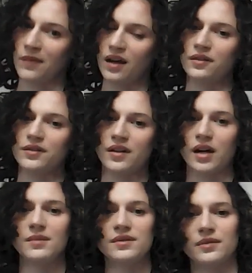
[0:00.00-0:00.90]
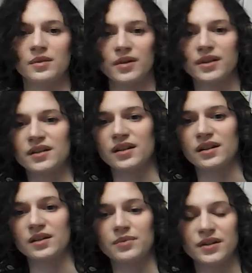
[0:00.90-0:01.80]
Other times, when a person
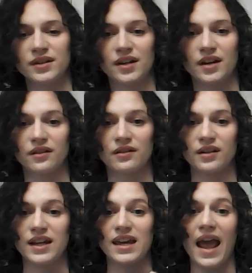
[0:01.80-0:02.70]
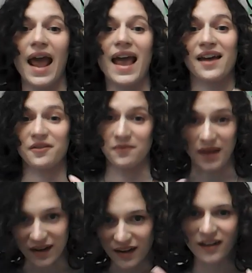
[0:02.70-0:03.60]
is particularly
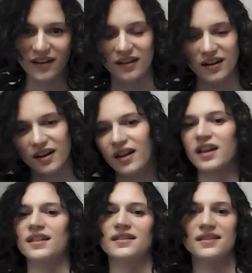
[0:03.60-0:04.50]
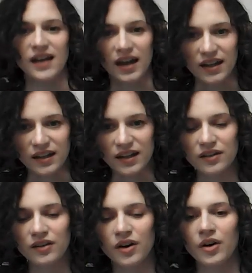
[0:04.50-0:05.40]
animated and
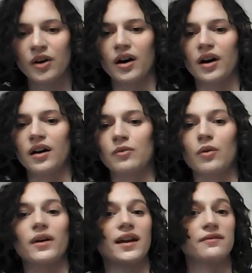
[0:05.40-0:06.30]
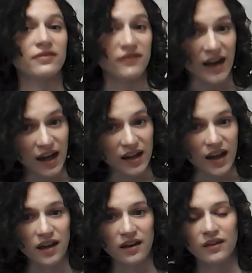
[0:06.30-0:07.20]
excited or
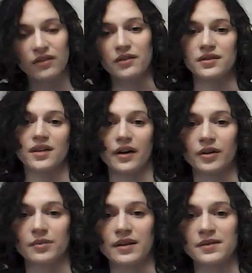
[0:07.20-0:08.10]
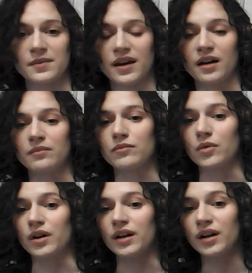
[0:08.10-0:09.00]
emphatic, those thought groupings become
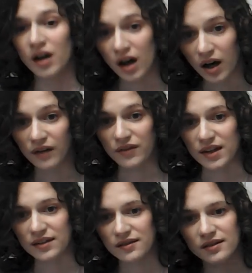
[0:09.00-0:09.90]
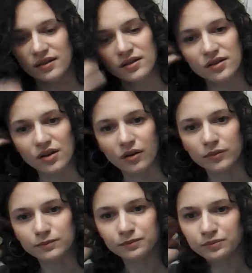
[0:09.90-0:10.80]
more obvious.
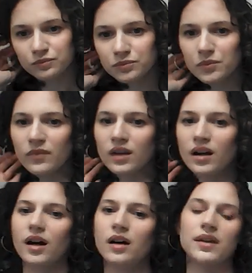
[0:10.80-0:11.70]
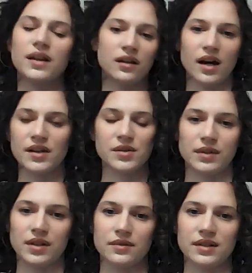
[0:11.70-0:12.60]
So, in class, we
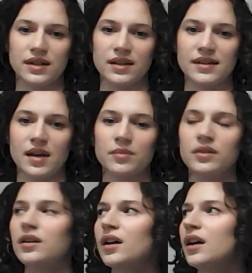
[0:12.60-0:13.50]
used an example.